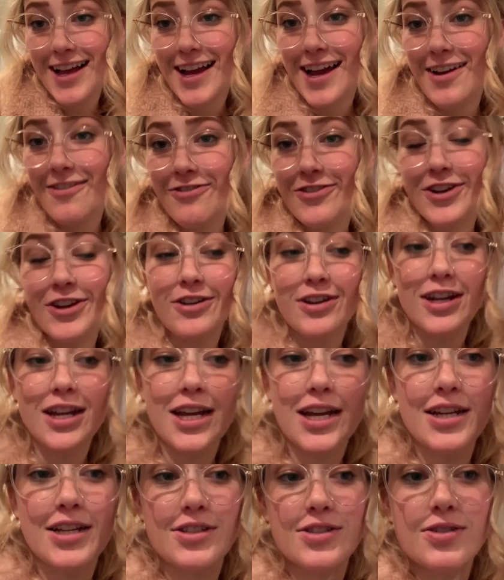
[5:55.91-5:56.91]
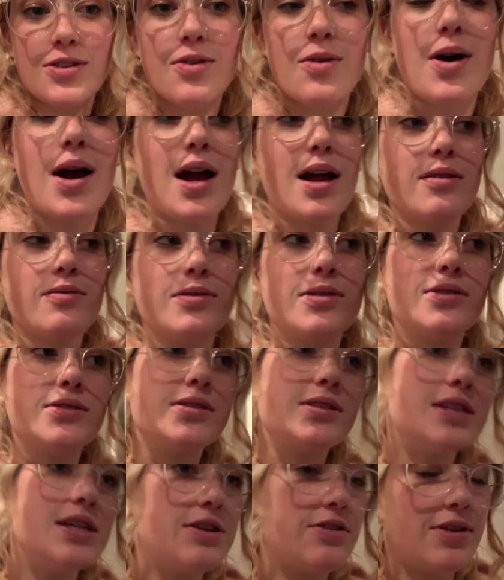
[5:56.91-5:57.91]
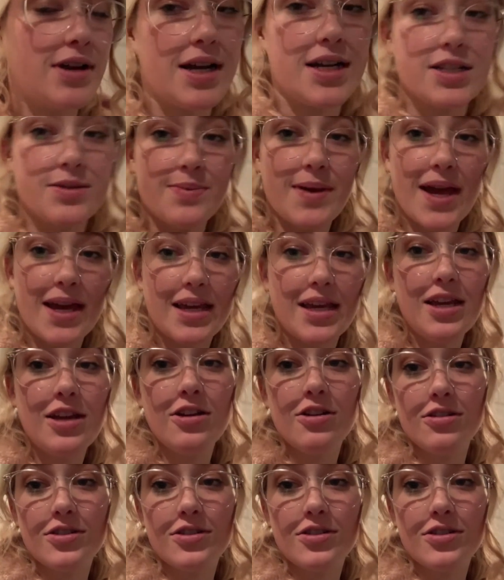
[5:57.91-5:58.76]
have for you today, so I will see you guys back here